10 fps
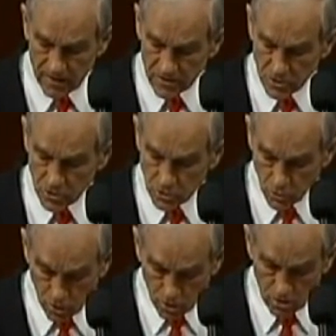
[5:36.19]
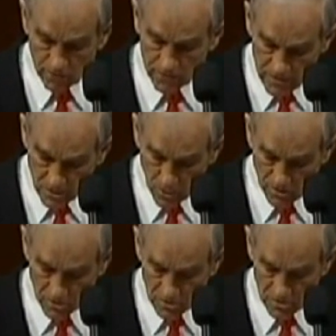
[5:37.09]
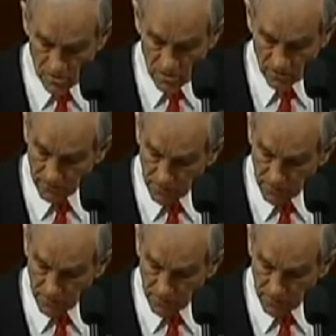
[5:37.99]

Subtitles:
answer to all of these questions